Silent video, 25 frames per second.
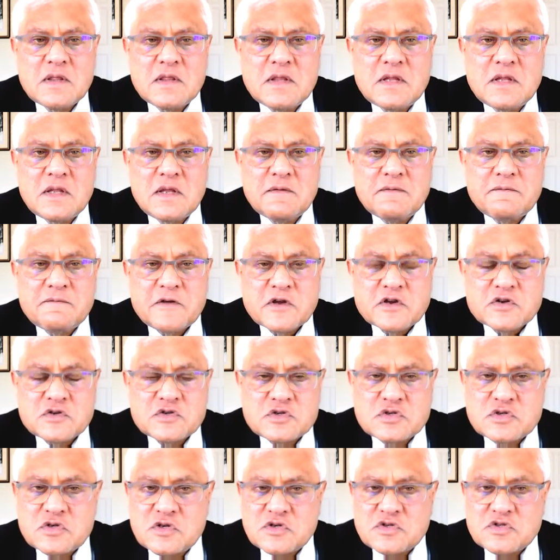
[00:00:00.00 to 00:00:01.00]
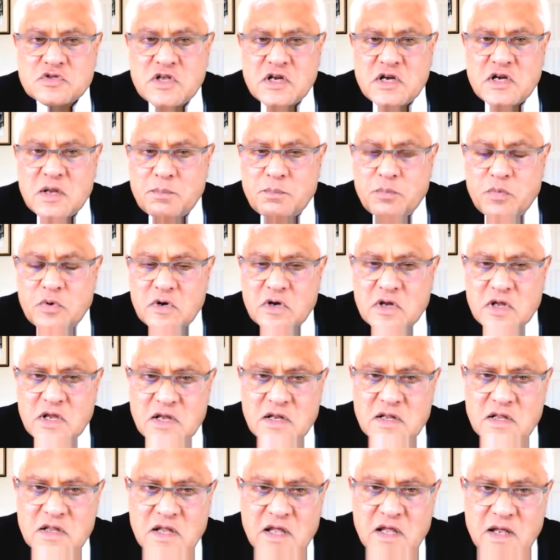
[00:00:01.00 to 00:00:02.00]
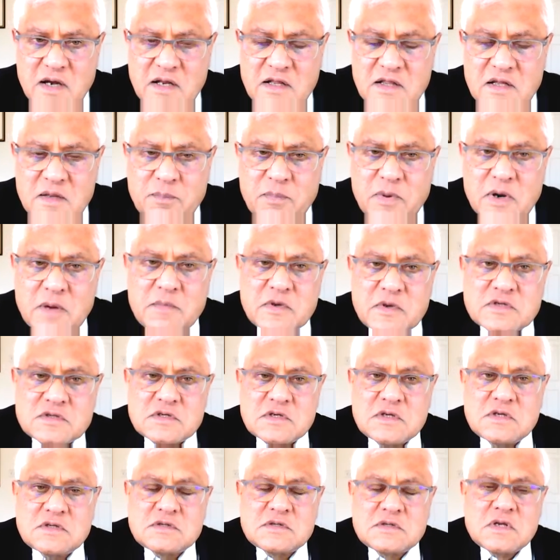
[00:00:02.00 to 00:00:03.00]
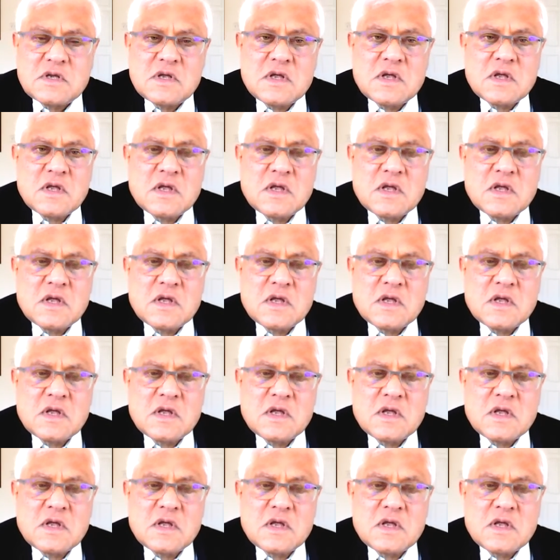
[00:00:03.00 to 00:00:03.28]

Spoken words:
the fixtures that he put in there in the premises.